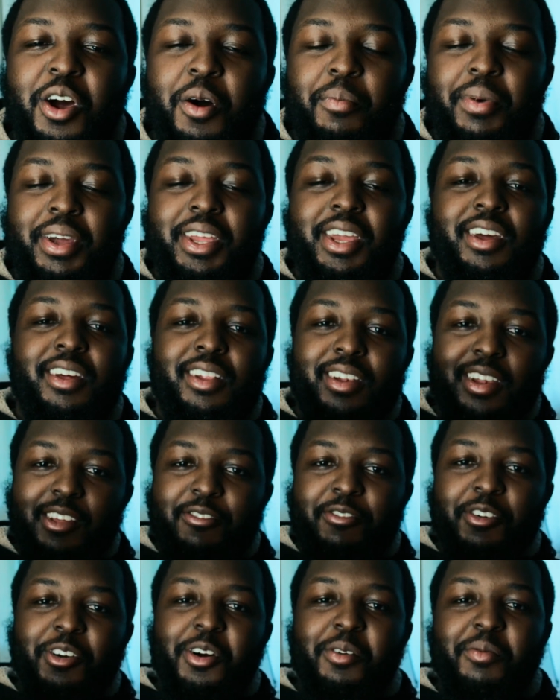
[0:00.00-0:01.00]
But yeah,
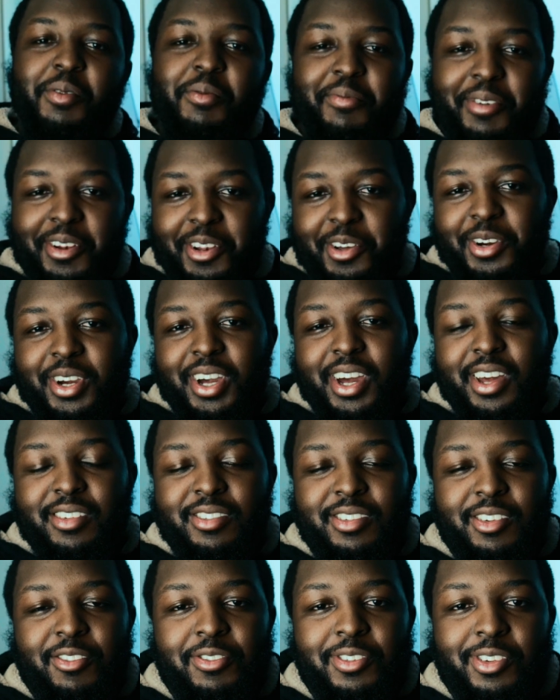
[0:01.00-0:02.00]
leave a comment below, guys,
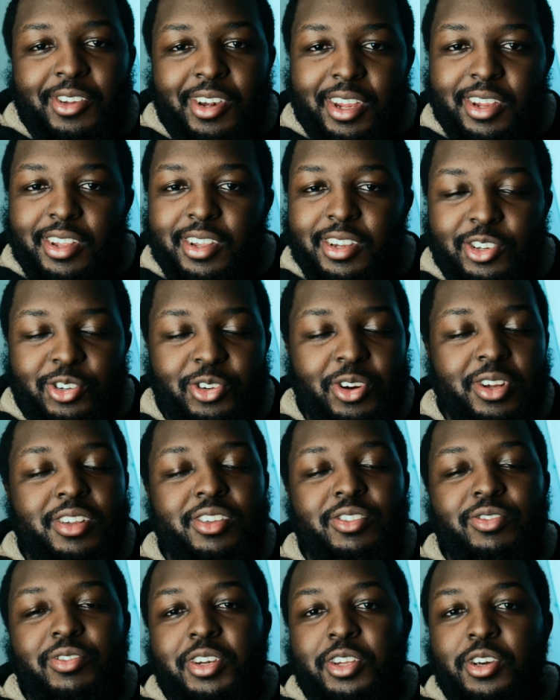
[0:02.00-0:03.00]
if you enjoyed
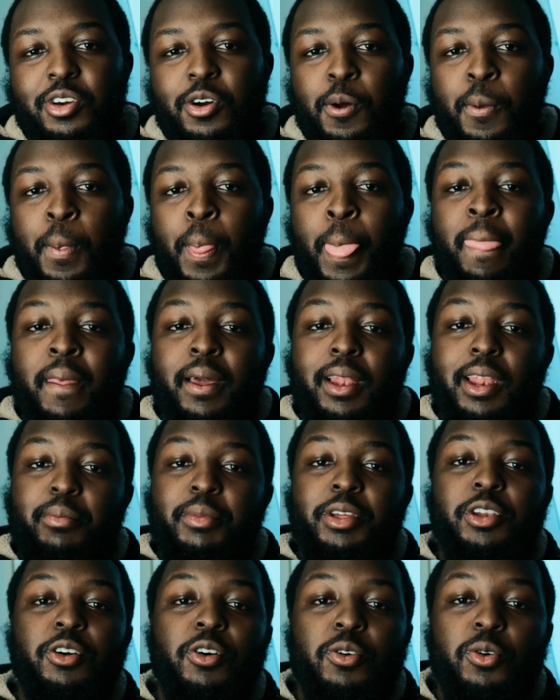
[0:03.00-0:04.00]
this video. Let me
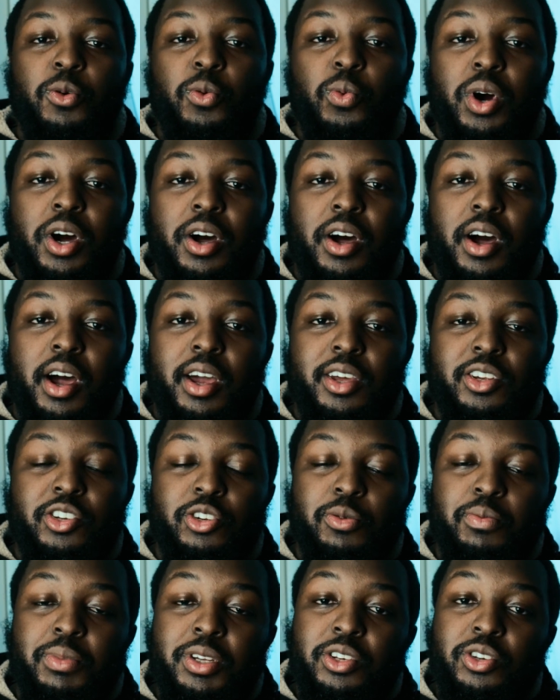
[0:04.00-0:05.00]
know what I
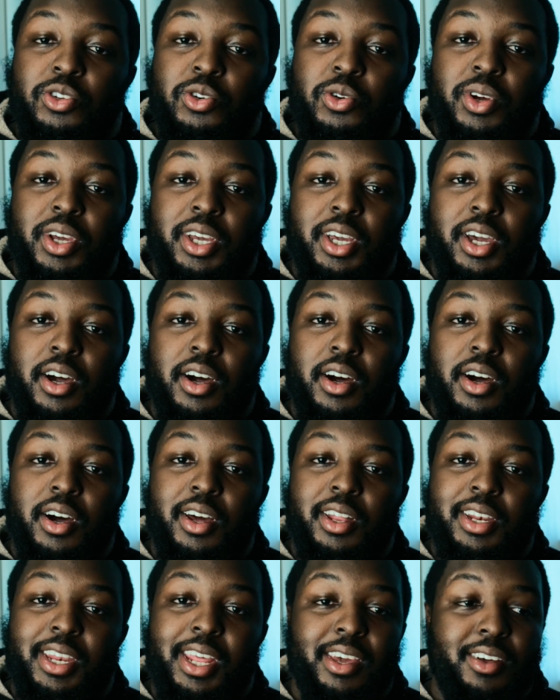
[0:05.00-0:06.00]
should be doing
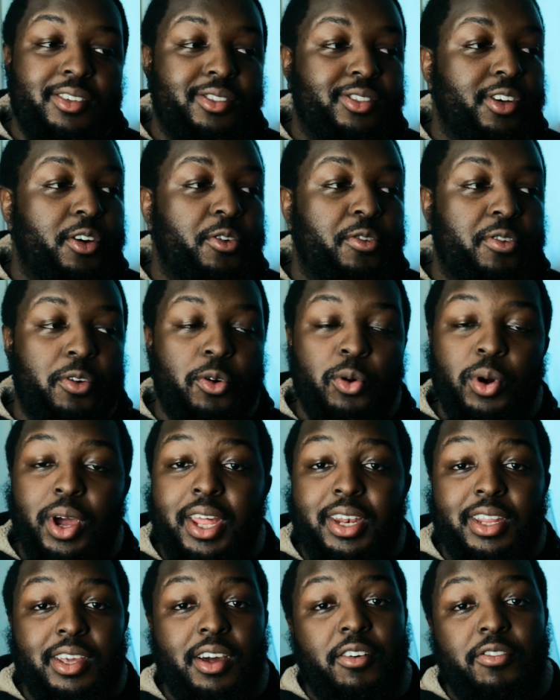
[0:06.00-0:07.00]
next, or
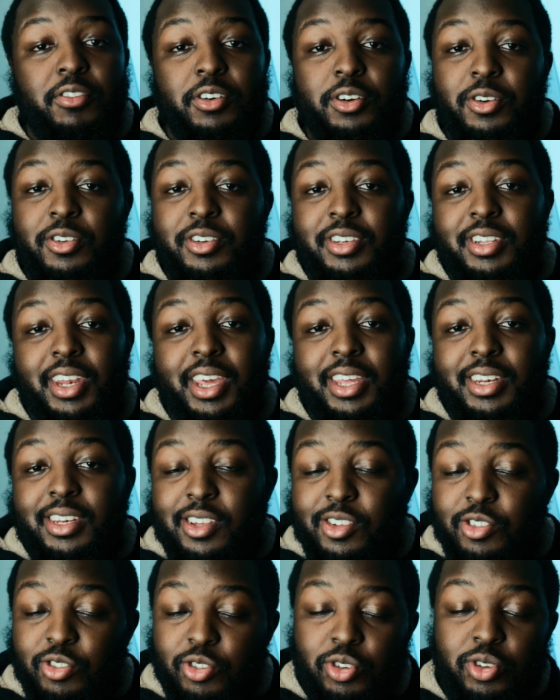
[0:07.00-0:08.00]
any other content
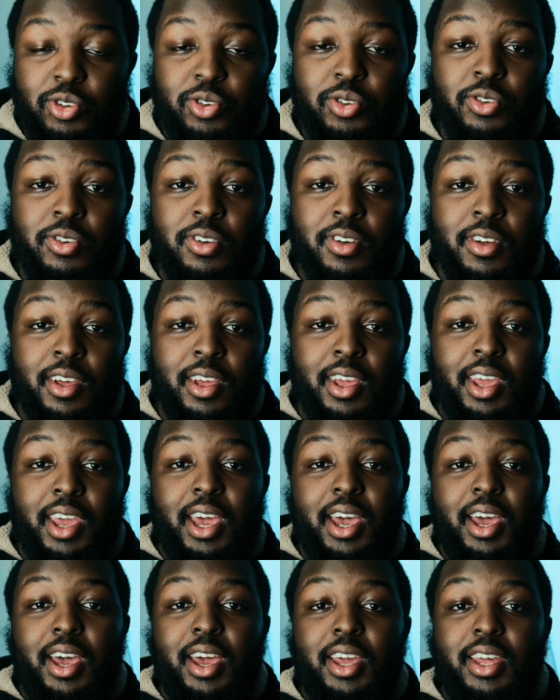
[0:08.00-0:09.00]
ideas too.
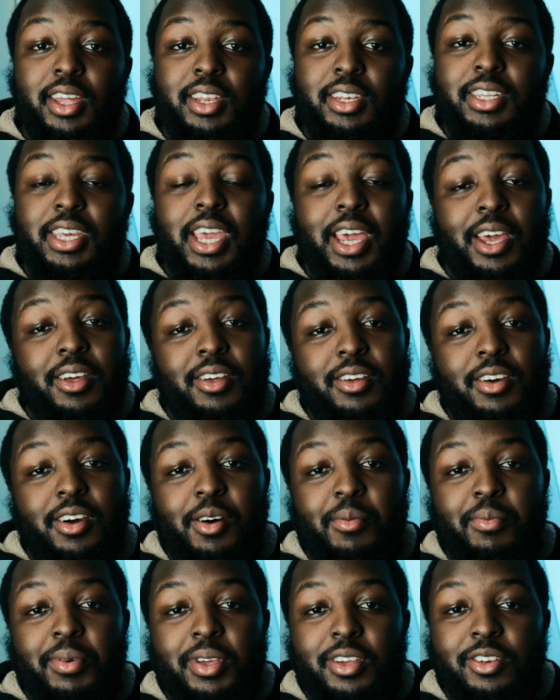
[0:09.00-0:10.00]
And yeah, I'll
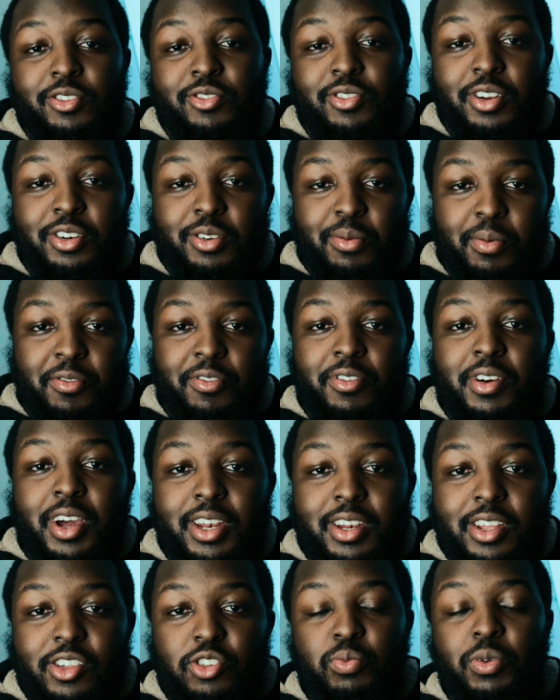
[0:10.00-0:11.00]
be trying to
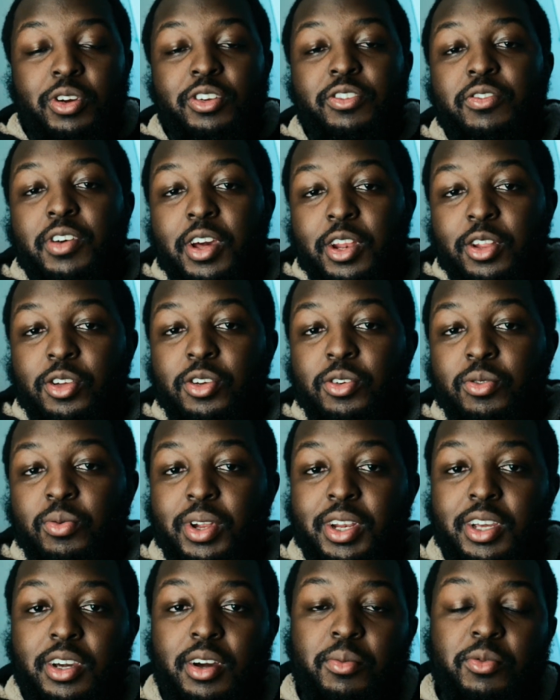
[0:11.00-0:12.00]
provide as much value when
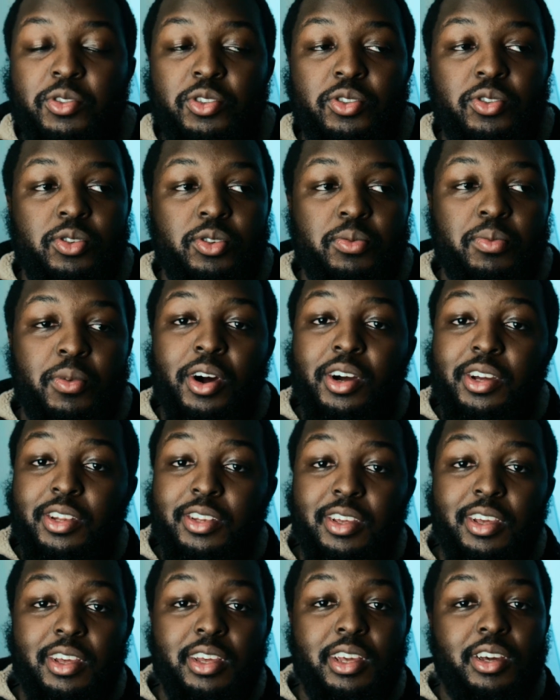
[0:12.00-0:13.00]
it comes to
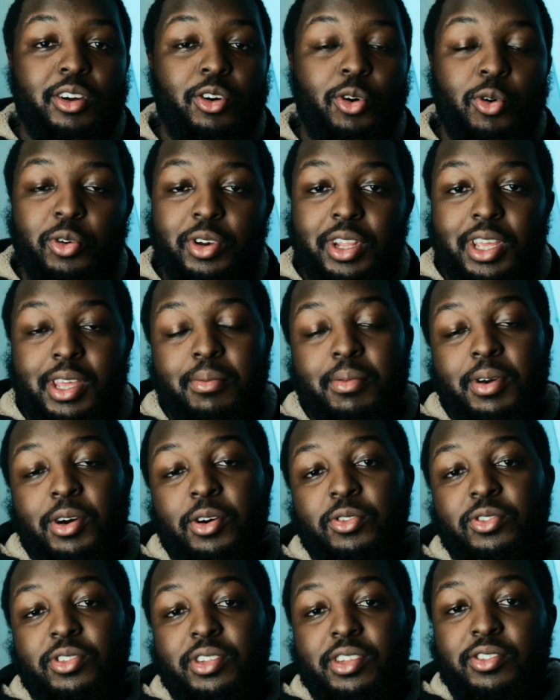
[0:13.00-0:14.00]
marketing, cold
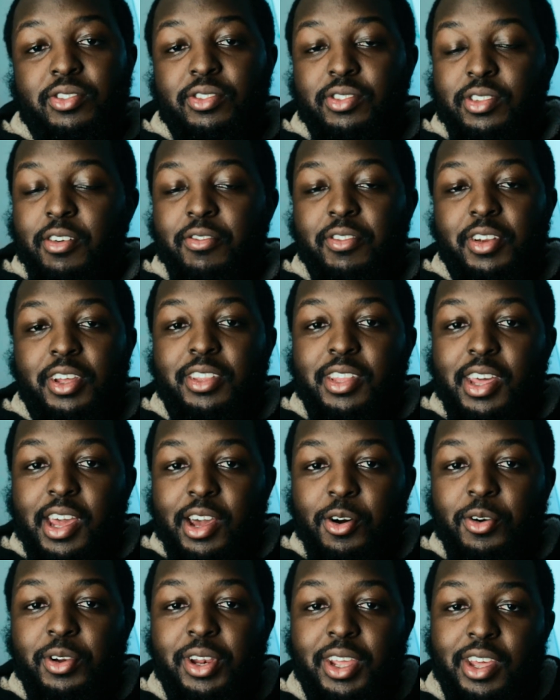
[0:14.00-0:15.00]
emails, and stuff like that
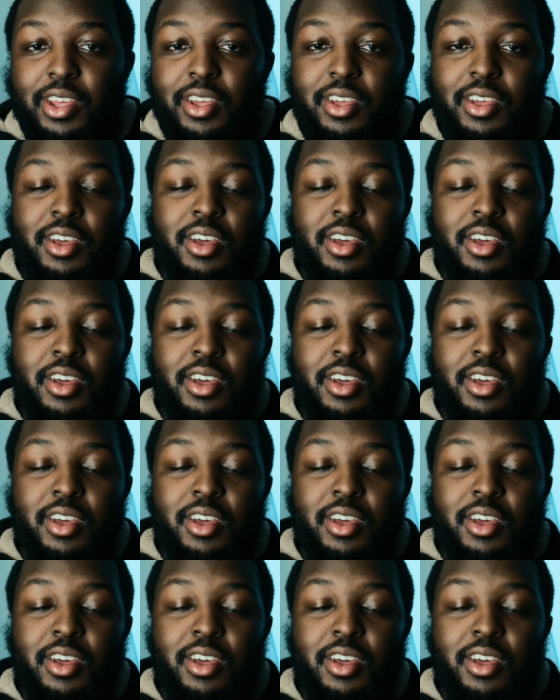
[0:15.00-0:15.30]
on here.